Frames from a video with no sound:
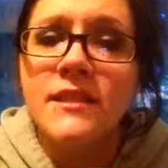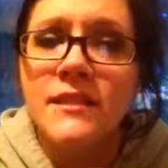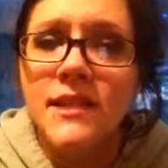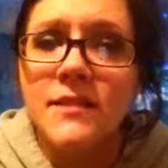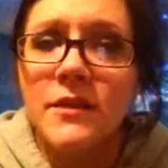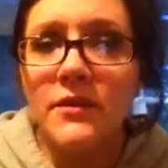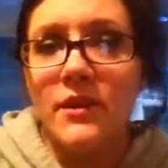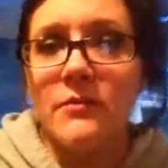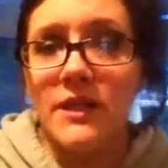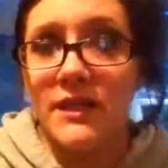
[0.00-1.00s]
a 6
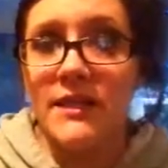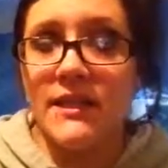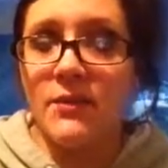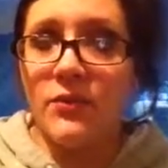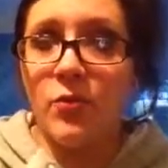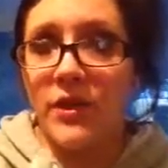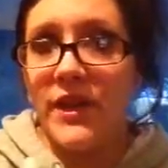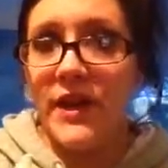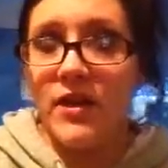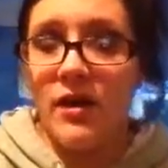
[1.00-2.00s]
milligram nicotine, the one that
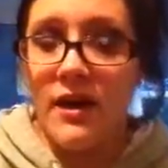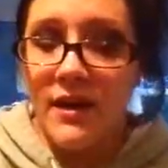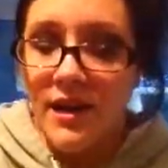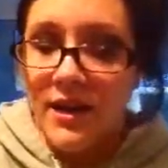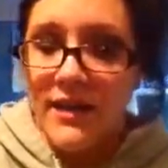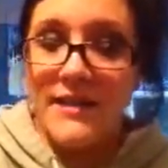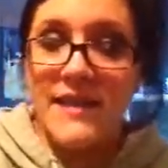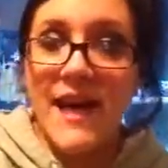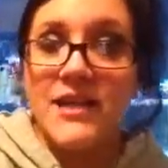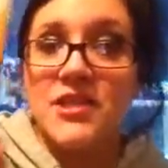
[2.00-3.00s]
I got. It is
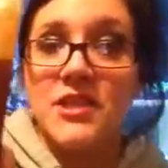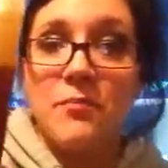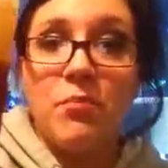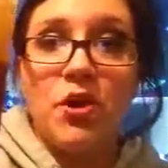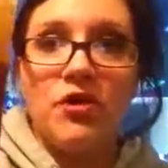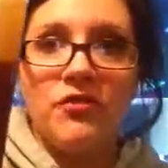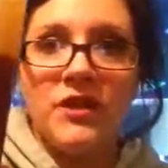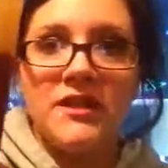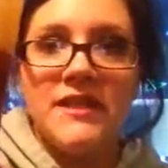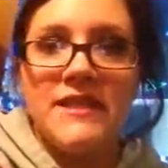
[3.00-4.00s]
actually
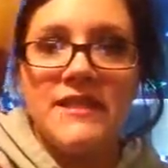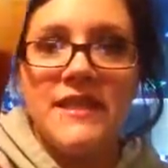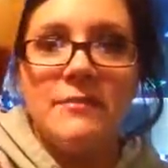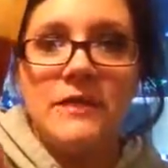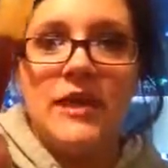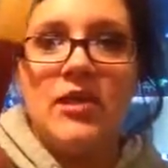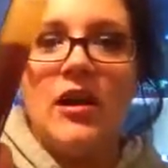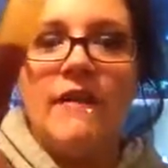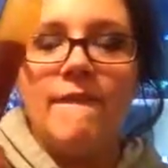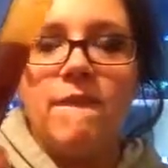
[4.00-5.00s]
perfectly steeped. I
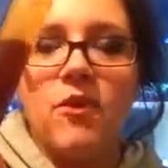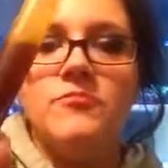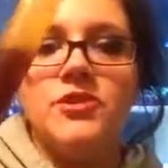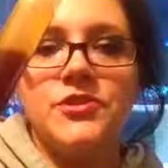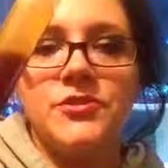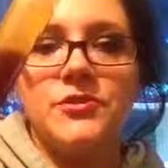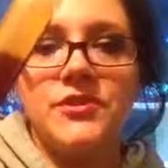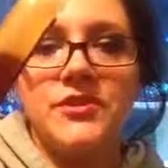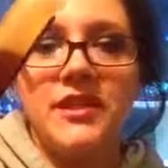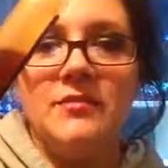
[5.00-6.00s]
got it from the store
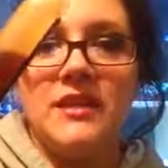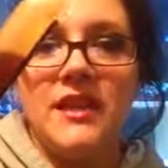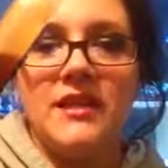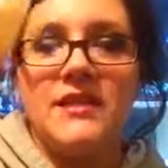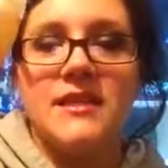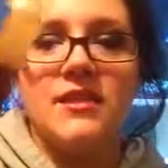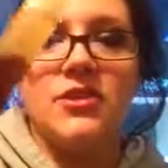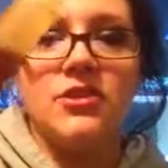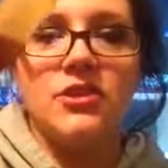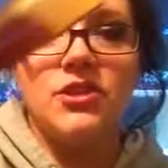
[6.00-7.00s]
steeped like this, and it
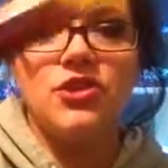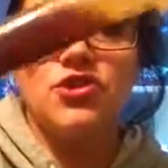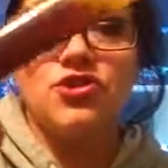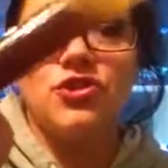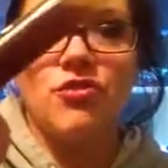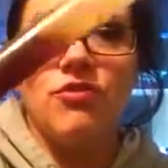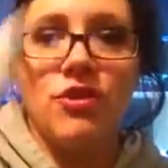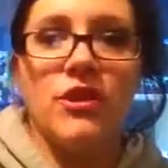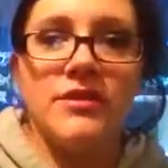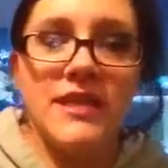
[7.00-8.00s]
looked so
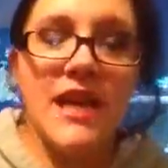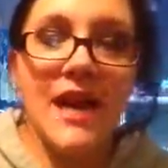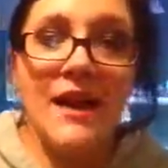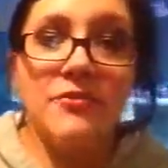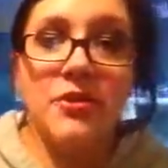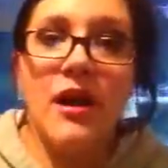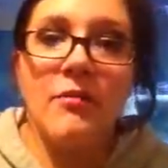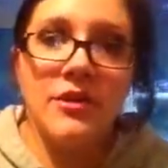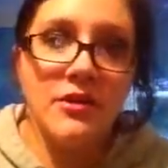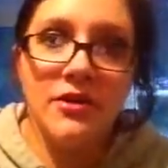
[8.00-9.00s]
good. I was like, I have to grab
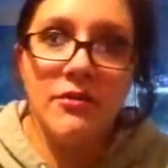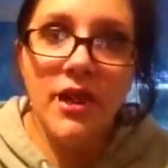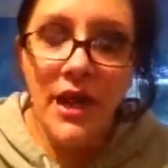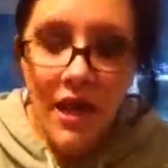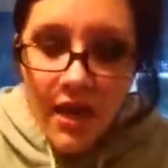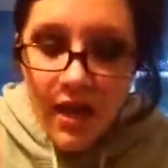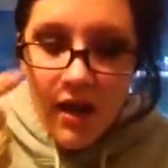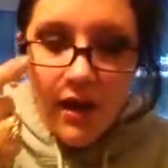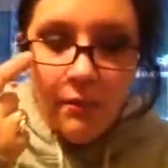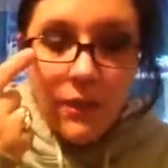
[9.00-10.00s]
it. It's already ready.
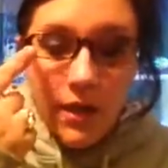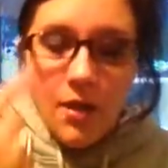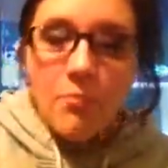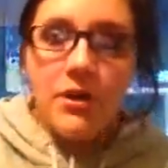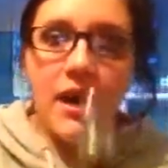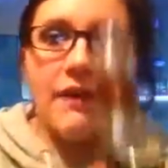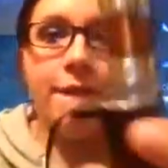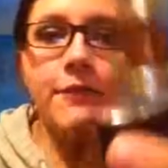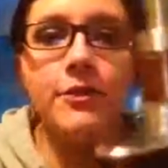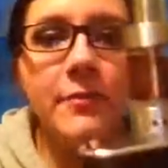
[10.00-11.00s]
But I
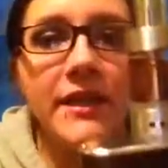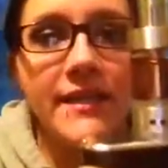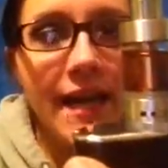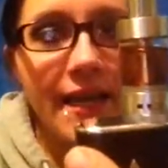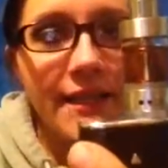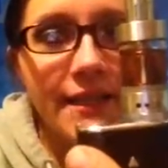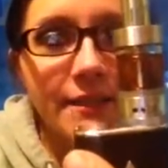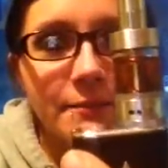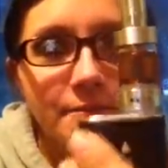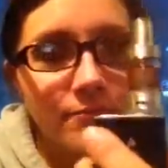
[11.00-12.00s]
filled my tank,
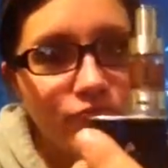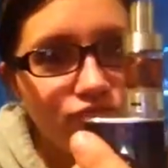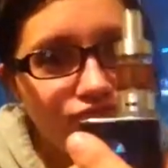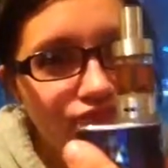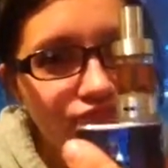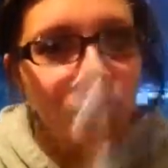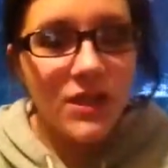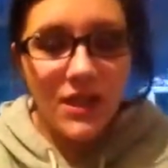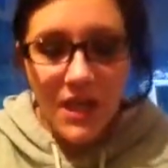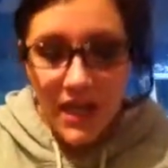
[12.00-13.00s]

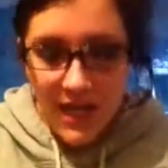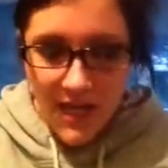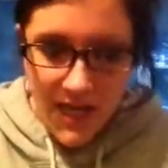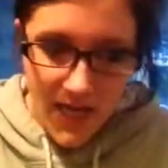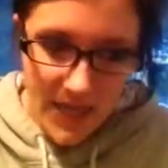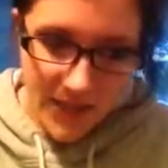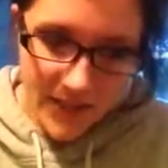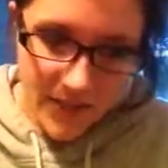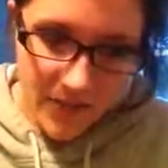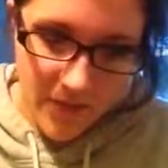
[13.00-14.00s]
and
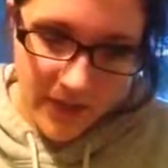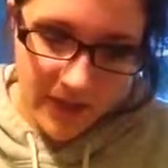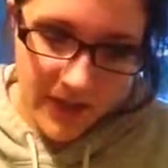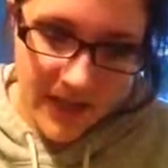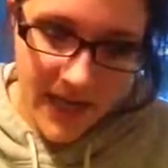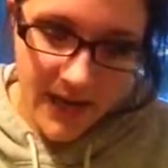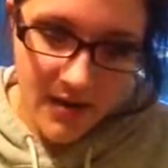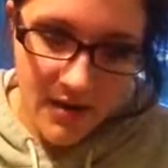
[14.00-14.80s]
let's see what my battery's at.